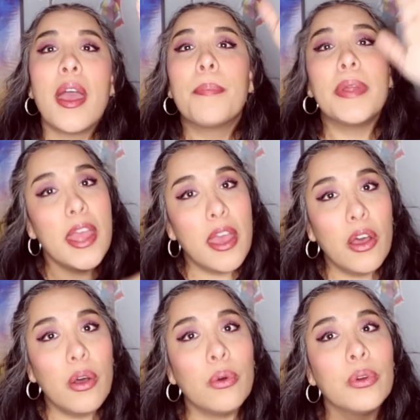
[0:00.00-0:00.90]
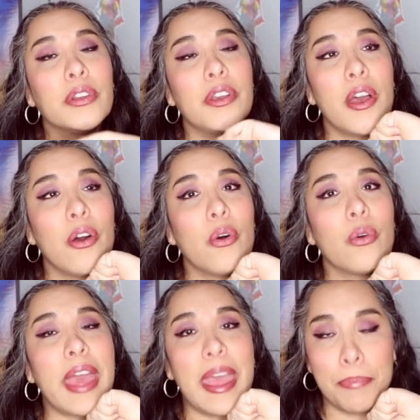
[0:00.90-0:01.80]
But no,
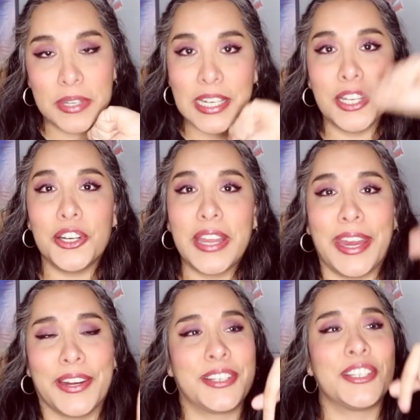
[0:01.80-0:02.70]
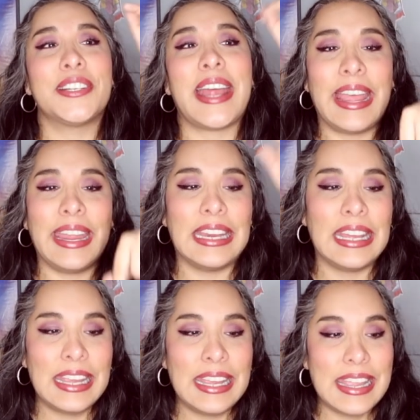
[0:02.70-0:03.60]
that particular character died
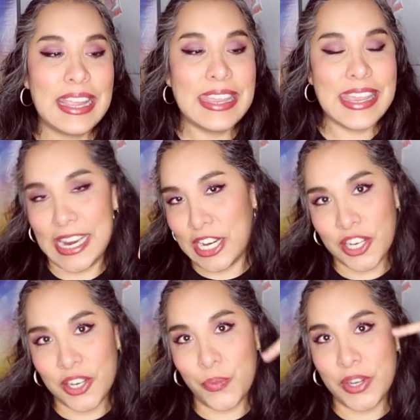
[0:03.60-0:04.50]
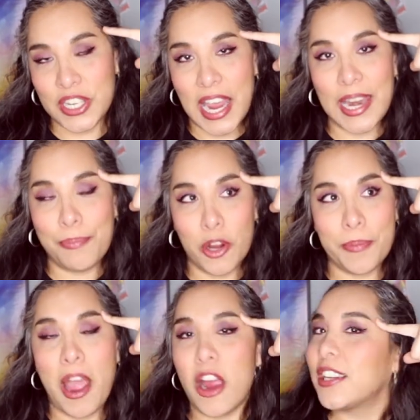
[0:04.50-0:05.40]
here, which kind of broke
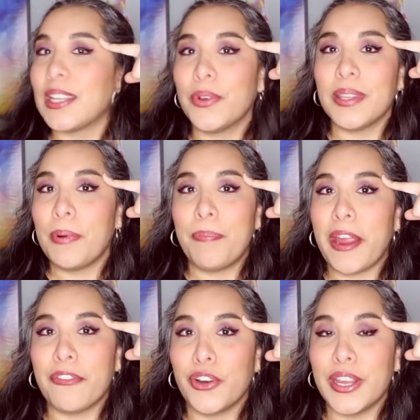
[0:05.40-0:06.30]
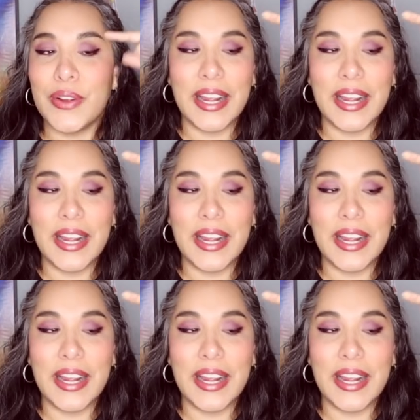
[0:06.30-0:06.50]
my heart because I wasn't prepared for it, you